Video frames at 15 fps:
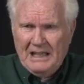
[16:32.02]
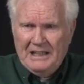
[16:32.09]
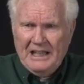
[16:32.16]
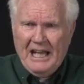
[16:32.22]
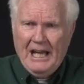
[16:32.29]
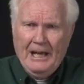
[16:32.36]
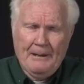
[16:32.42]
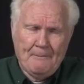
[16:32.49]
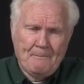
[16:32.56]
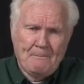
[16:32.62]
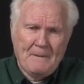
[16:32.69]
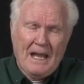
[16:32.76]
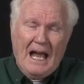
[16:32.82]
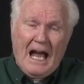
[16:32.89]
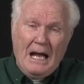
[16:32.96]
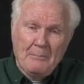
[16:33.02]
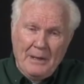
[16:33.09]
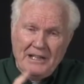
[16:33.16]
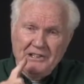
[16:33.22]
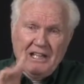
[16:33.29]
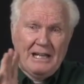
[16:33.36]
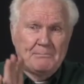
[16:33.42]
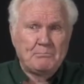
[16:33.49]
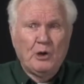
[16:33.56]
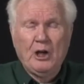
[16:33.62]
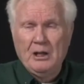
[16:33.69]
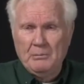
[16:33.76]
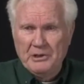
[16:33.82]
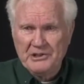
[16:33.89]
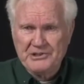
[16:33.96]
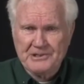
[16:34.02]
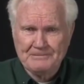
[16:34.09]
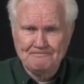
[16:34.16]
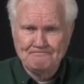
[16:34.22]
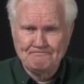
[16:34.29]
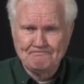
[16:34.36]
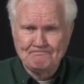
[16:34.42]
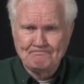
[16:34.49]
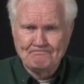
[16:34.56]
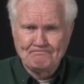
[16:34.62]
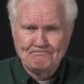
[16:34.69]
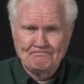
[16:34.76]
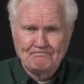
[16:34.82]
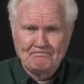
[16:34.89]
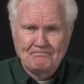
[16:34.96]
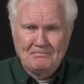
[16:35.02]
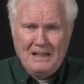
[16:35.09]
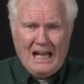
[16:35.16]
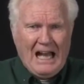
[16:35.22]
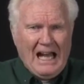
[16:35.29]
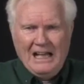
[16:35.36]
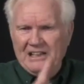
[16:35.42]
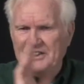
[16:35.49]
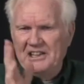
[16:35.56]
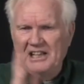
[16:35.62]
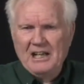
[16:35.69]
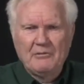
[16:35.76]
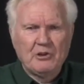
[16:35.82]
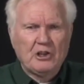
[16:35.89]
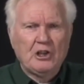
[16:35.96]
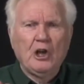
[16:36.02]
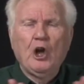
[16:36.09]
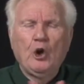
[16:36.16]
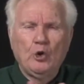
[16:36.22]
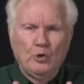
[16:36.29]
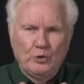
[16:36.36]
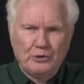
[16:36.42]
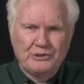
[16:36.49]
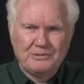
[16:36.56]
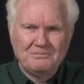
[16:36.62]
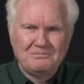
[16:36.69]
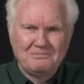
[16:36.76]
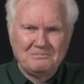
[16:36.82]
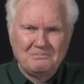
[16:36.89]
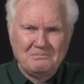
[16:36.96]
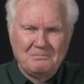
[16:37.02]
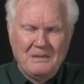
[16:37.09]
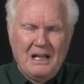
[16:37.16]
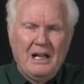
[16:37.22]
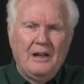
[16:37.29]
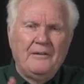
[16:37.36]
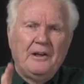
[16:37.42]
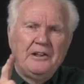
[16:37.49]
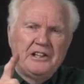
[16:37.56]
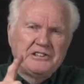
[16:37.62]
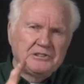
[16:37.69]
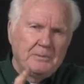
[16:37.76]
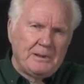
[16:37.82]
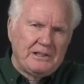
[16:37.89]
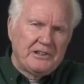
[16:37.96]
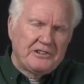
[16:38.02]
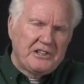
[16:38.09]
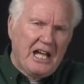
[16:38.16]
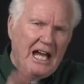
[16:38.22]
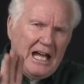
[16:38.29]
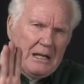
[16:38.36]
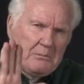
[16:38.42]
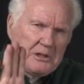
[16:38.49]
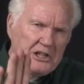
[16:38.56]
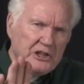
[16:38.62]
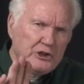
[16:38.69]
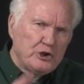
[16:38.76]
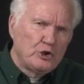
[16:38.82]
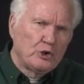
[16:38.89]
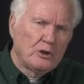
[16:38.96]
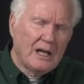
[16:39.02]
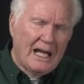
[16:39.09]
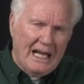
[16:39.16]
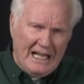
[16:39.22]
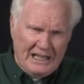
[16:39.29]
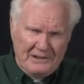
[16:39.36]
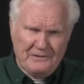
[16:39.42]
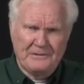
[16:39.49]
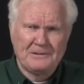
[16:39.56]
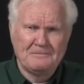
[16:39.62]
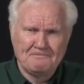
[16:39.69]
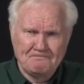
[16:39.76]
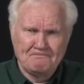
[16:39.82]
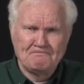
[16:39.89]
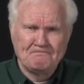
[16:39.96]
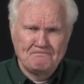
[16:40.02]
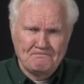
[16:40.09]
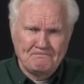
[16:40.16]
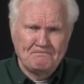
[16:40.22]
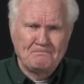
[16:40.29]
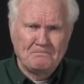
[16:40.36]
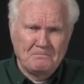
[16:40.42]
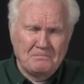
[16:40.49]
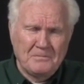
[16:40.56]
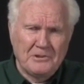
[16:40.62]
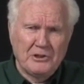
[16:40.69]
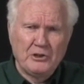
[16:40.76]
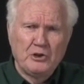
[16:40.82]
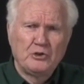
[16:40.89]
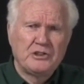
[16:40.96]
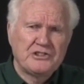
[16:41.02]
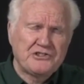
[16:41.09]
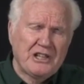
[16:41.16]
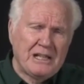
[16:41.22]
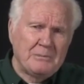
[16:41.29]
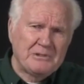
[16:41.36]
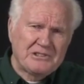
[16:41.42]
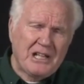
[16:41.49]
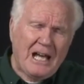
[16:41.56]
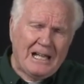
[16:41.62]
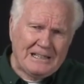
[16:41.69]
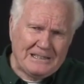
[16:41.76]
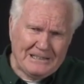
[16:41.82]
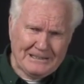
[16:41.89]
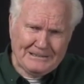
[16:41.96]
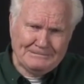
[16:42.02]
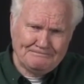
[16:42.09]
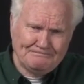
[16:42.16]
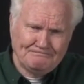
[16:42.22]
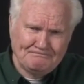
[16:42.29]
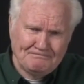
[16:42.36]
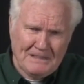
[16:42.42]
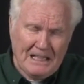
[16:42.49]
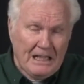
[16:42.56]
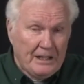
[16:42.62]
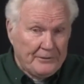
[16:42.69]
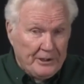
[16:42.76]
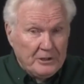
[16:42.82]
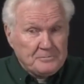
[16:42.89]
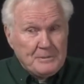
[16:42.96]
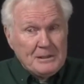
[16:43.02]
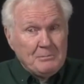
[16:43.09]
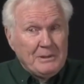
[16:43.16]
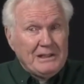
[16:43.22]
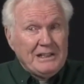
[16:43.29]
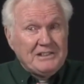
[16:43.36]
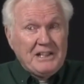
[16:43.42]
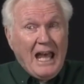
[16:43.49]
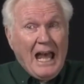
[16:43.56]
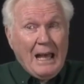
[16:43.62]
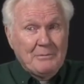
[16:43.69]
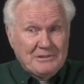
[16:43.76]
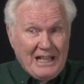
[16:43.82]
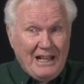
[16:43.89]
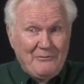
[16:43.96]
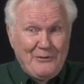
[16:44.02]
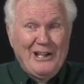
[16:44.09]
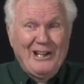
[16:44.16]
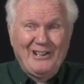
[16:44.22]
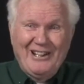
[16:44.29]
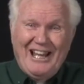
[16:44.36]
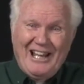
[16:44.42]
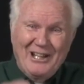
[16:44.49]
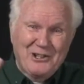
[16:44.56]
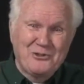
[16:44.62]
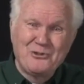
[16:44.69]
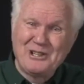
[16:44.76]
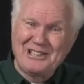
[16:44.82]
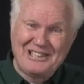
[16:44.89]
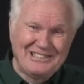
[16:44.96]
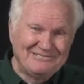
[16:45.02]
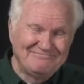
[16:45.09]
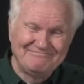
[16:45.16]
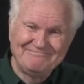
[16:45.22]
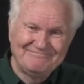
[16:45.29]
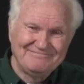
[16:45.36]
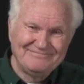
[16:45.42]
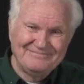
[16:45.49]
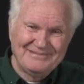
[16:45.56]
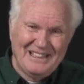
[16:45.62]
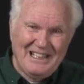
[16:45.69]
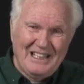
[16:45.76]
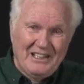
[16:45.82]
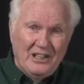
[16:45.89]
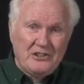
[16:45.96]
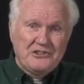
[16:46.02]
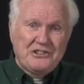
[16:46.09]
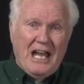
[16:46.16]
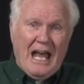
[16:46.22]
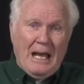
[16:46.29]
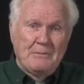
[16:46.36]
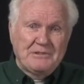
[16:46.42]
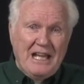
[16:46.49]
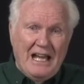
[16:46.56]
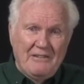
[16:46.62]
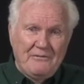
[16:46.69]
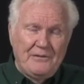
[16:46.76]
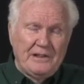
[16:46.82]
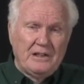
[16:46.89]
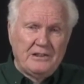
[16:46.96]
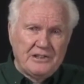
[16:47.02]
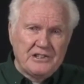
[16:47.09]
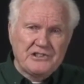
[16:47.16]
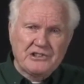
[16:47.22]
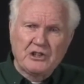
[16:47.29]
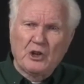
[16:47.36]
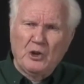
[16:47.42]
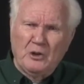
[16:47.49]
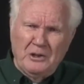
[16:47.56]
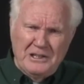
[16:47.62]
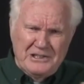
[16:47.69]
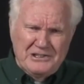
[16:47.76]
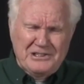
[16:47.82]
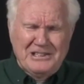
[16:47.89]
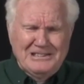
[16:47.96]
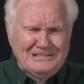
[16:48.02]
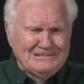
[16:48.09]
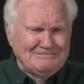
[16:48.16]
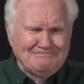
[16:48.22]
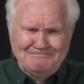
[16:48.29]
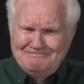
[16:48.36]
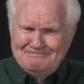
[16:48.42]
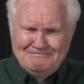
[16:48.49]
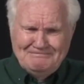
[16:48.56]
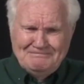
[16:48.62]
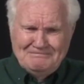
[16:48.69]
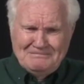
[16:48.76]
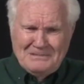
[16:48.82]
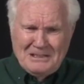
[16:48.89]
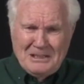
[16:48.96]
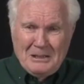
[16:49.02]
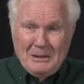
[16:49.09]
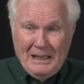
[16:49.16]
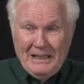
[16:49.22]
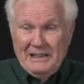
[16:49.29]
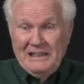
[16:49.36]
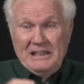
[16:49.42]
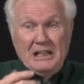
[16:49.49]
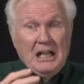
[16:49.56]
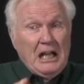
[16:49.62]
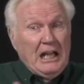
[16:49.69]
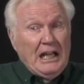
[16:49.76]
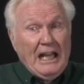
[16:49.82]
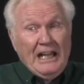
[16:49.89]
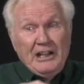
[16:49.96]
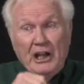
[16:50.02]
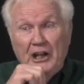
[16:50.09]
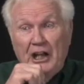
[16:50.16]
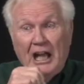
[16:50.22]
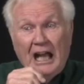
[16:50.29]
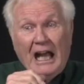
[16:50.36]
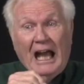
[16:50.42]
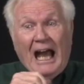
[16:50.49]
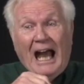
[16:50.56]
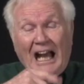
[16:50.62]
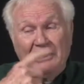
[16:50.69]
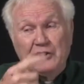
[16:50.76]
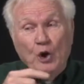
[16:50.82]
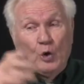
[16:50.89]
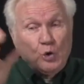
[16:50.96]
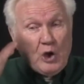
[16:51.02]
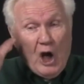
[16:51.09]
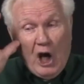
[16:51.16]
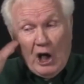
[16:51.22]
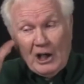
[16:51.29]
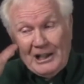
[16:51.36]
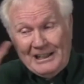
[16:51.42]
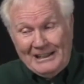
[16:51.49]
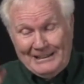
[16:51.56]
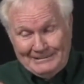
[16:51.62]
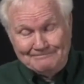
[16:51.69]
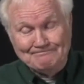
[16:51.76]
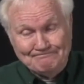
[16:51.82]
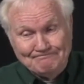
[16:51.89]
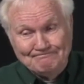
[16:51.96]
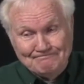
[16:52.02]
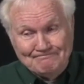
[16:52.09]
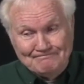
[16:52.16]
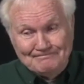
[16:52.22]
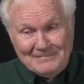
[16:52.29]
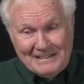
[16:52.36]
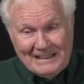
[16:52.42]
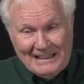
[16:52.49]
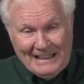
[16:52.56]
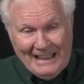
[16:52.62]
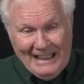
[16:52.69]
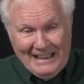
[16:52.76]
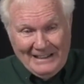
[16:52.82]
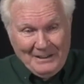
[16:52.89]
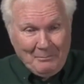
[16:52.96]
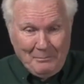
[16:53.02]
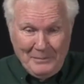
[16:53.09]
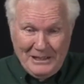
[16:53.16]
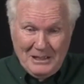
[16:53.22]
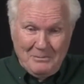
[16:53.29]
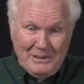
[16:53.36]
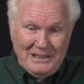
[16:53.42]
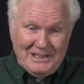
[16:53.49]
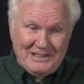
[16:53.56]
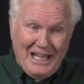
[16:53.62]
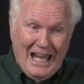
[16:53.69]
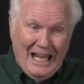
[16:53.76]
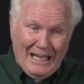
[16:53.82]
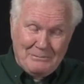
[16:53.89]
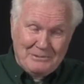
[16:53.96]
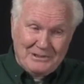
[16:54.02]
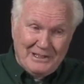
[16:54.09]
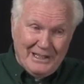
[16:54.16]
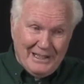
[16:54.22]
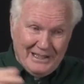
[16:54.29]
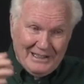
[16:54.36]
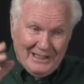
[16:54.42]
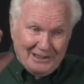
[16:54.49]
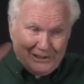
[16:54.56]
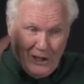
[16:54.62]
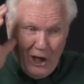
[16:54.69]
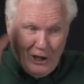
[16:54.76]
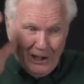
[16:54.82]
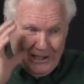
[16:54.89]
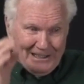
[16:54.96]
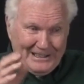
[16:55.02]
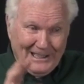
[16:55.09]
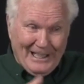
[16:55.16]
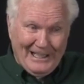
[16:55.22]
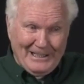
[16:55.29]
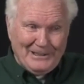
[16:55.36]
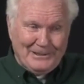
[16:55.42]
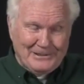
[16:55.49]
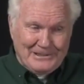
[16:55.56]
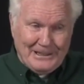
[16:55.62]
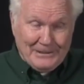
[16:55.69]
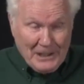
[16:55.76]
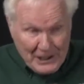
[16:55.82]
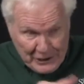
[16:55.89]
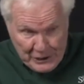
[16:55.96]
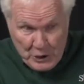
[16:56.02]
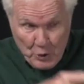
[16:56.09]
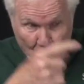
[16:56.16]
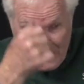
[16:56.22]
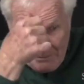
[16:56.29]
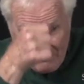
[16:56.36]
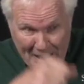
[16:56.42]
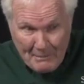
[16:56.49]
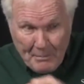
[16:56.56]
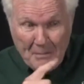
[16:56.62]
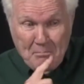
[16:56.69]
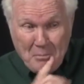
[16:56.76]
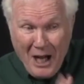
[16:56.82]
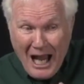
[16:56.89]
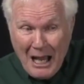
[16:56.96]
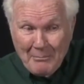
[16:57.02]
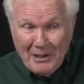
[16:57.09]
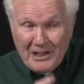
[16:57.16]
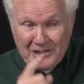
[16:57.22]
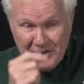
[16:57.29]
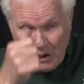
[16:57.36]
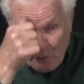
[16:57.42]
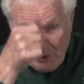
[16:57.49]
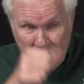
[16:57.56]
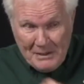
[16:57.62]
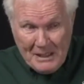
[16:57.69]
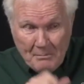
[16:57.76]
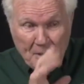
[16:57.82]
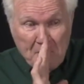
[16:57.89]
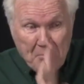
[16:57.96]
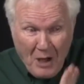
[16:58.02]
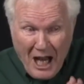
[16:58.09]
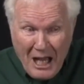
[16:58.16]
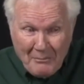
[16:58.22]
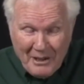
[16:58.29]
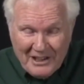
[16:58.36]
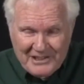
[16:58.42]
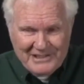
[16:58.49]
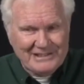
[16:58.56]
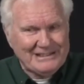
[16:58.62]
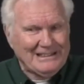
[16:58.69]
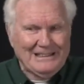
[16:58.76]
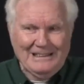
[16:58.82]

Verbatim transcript: Now, I made that promise. I never close. There needs to be a time in your life to do the same as I did. There's been many times I felt like quitting. There's times I've felt discouraged. And, he, and I told Carlene, and many, many times uh, Carlene later said, You remember promise, remember promise.